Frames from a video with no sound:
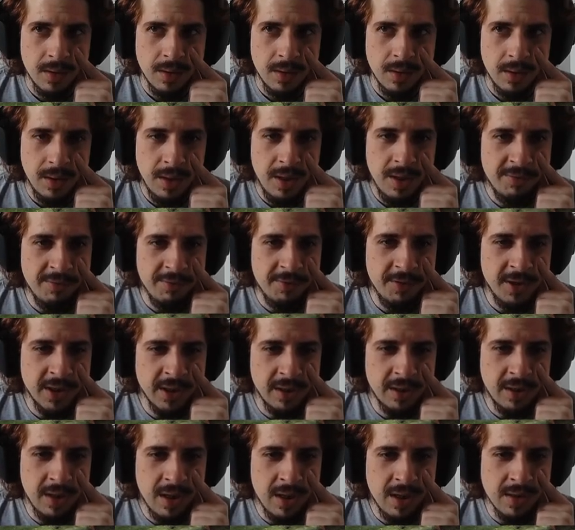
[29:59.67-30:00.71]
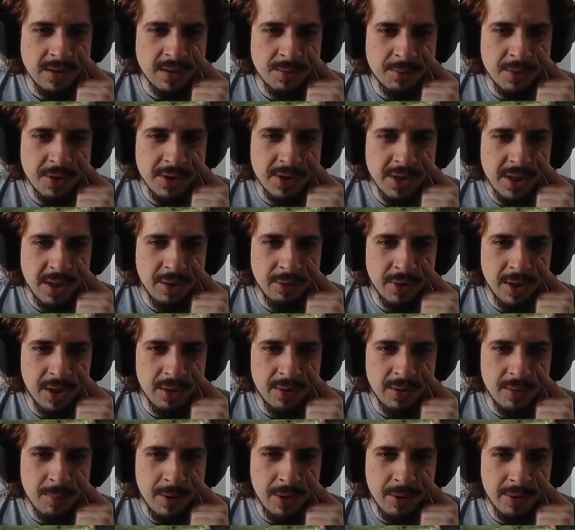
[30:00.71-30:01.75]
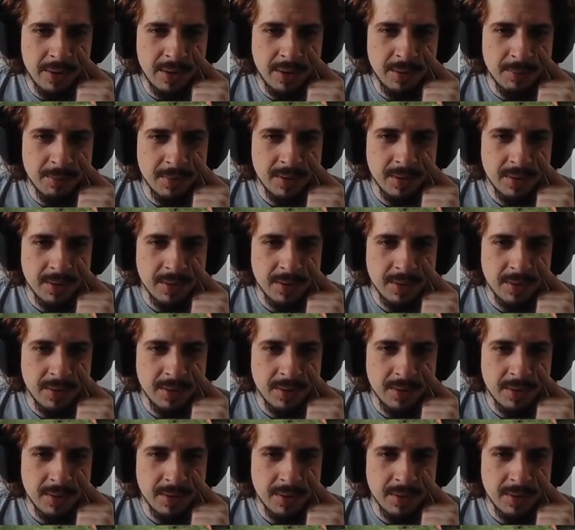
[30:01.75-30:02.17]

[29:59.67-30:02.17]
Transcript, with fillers: Yeah, fuck the customers. I don't care about them.